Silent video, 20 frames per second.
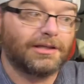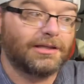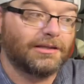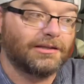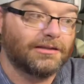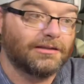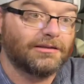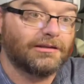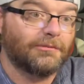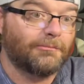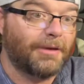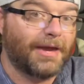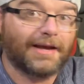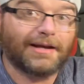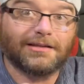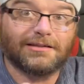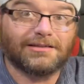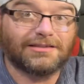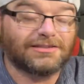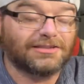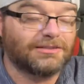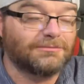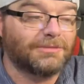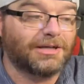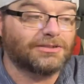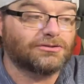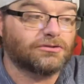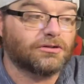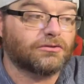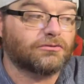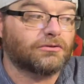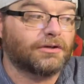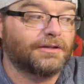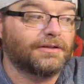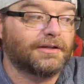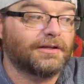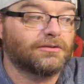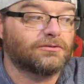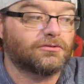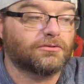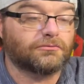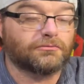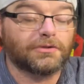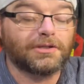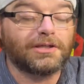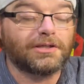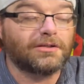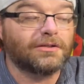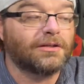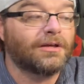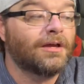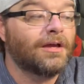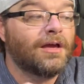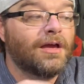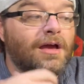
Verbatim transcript: in the back of this semi-truck right now to read.